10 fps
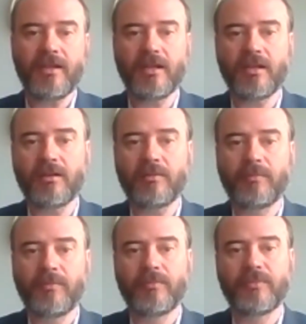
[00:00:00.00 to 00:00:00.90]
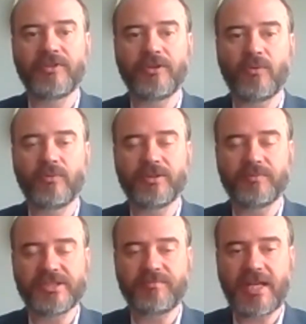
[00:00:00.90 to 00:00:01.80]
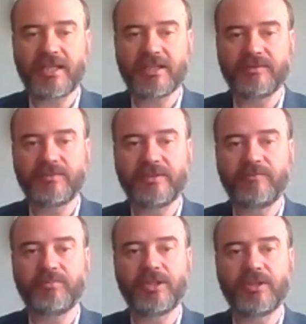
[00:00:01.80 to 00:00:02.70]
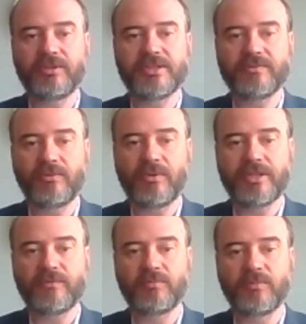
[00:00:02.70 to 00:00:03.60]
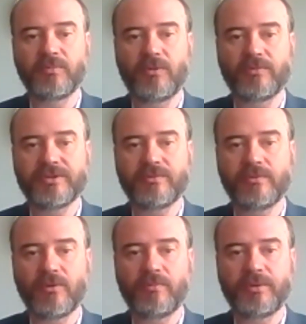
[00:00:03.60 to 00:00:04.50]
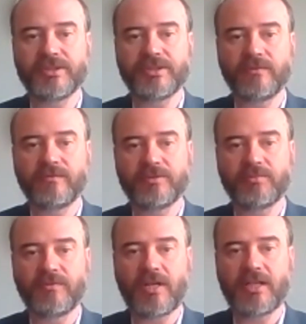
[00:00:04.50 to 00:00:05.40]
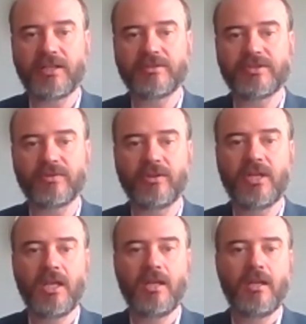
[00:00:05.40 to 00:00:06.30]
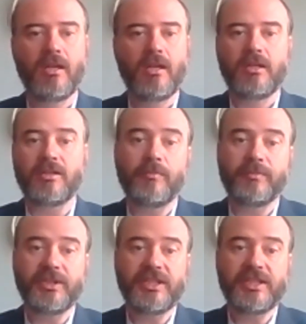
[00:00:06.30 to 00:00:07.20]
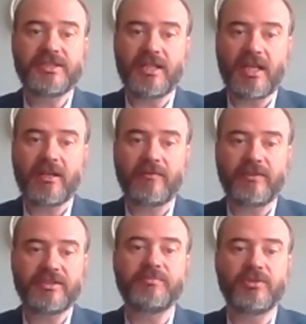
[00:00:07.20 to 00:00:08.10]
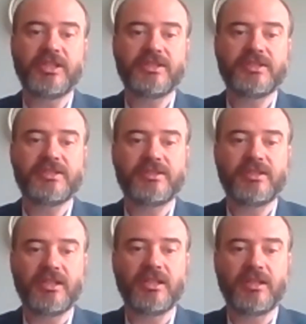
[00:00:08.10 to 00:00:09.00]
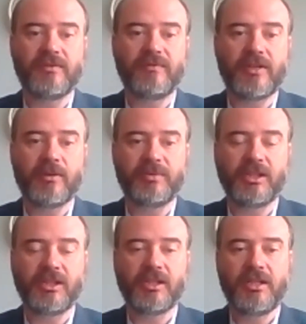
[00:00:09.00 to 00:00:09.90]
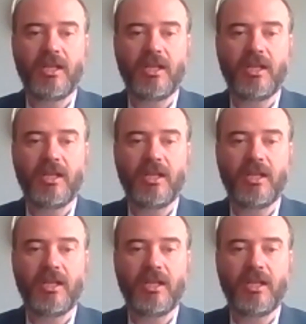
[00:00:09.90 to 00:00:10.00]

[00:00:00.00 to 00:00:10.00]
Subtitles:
So the municipality, we've put out this request for proposal. We're hoping service providers or companies that have experience in developing